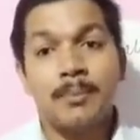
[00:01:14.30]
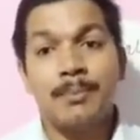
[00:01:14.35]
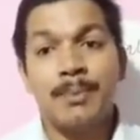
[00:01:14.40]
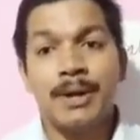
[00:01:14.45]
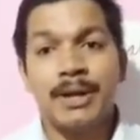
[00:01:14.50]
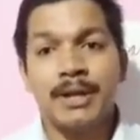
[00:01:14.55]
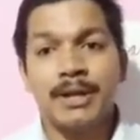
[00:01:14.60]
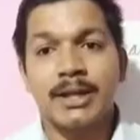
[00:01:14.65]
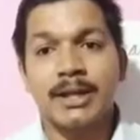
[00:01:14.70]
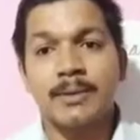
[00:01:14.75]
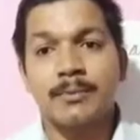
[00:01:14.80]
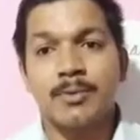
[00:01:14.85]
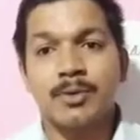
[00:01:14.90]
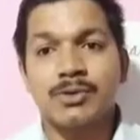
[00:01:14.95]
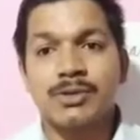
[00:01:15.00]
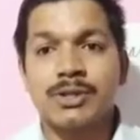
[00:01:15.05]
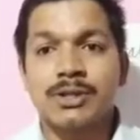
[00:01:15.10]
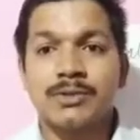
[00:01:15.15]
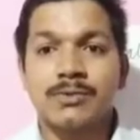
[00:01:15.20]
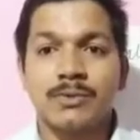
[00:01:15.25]
breaking
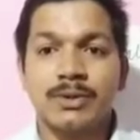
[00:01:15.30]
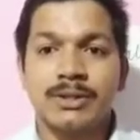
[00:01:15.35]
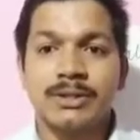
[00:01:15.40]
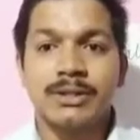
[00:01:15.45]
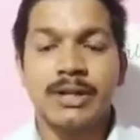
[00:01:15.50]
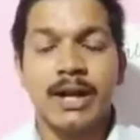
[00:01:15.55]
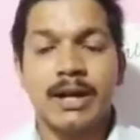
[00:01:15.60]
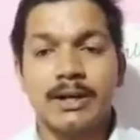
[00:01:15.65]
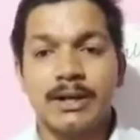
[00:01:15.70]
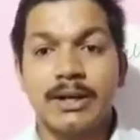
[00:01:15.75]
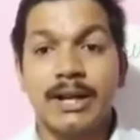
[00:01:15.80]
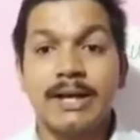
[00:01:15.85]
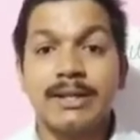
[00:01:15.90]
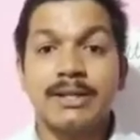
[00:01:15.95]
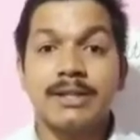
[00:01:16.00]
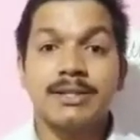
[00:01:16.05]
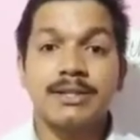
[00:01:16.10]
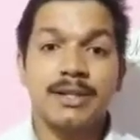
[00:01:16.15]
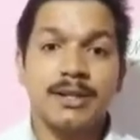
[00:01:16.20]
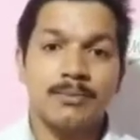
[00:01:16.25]
process will start,
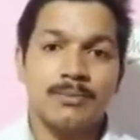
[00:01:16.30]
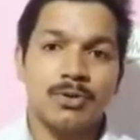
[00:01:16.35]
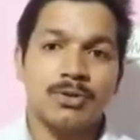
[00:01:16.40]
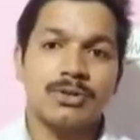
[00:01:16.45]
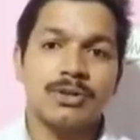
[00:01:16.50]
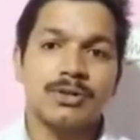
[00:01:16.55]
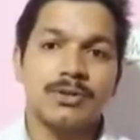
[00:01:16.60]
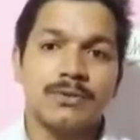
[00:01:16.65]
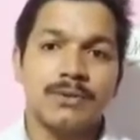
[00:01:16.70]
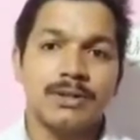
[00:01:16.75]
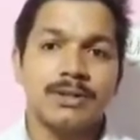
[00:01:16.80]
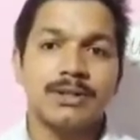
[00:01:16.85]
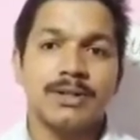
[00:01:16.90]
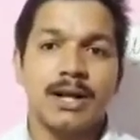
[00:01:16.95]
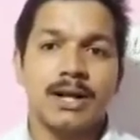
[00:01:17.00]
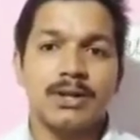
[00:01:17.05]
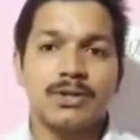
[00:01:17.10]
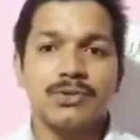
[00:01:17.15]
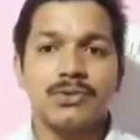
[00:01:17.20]
digesting process will start.